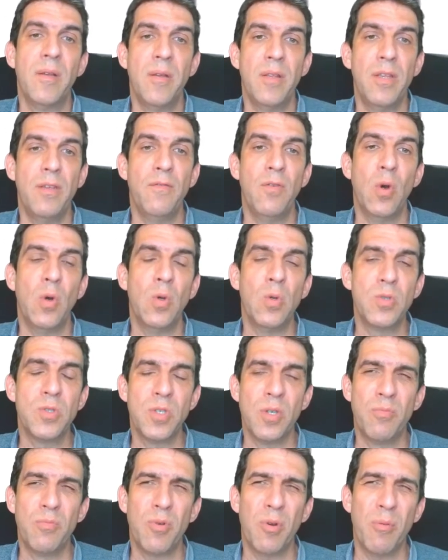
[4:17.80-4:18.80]
You've
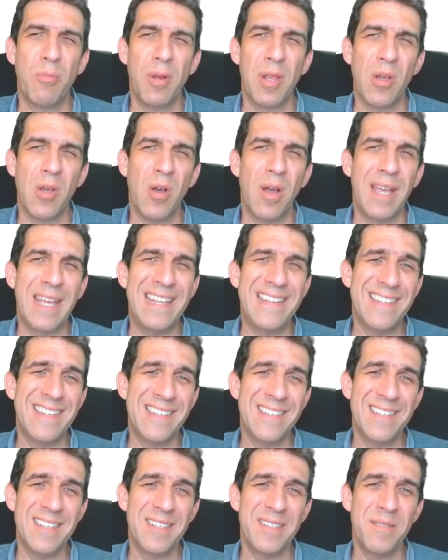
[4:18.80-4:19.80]
also probably got a heating
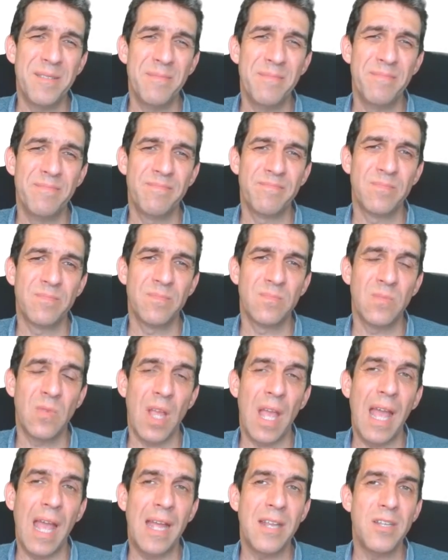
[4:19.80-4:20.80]
system,
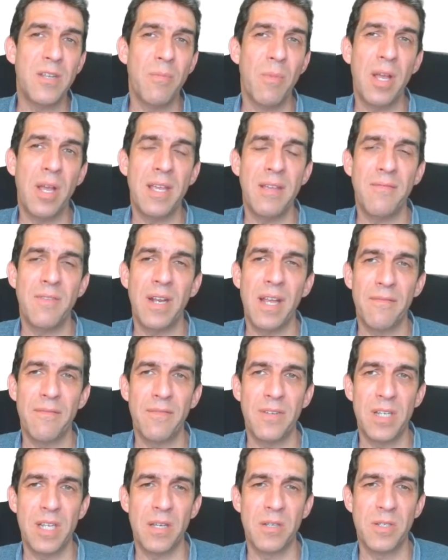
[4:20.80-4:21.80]
and you might even have
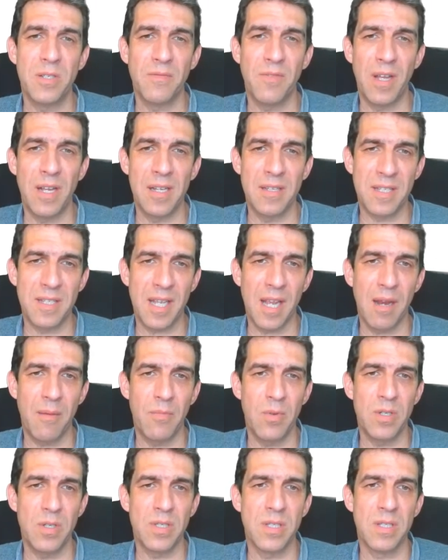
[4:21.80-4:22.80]
video surveillance
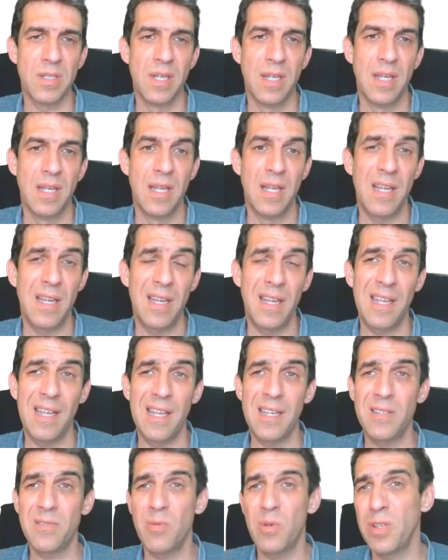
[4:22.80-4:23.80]
cameras. And
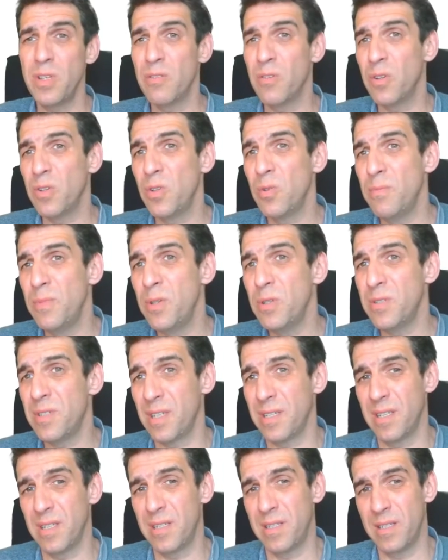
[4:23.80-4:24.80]
guess what? You've got your
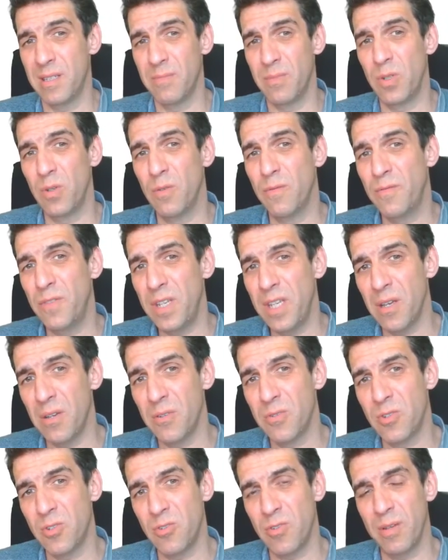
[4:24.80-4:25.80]
music system and your video
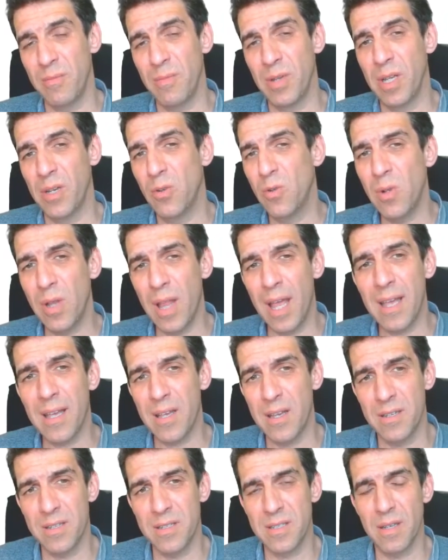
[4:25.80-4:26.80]
streaming and all that
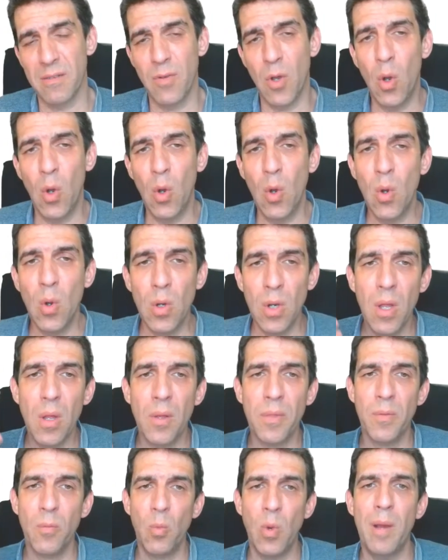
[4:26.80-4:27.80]
kind of stuff, all
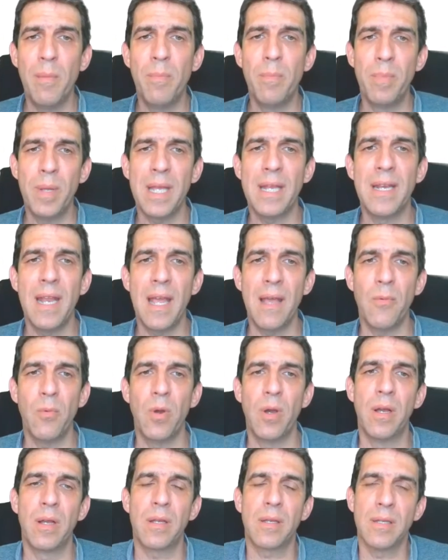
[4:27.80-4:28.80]
on one big
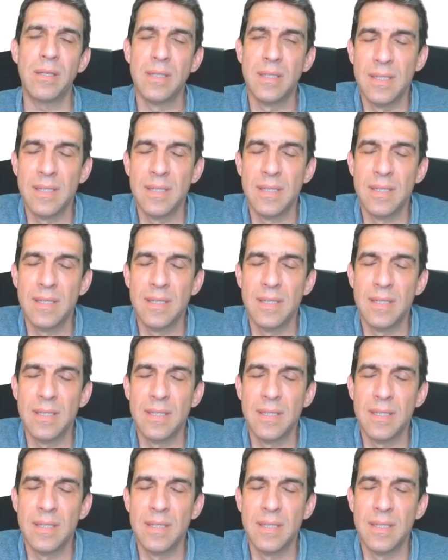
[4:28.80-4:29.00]
network.